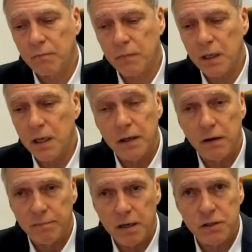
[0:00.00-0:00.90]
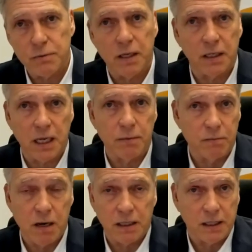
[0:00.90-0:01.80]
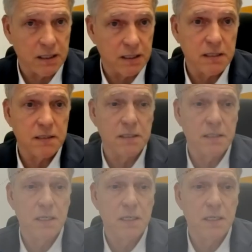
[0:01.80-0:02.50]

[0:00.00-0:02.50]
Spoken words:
At the end of March, we had a capital market day in London.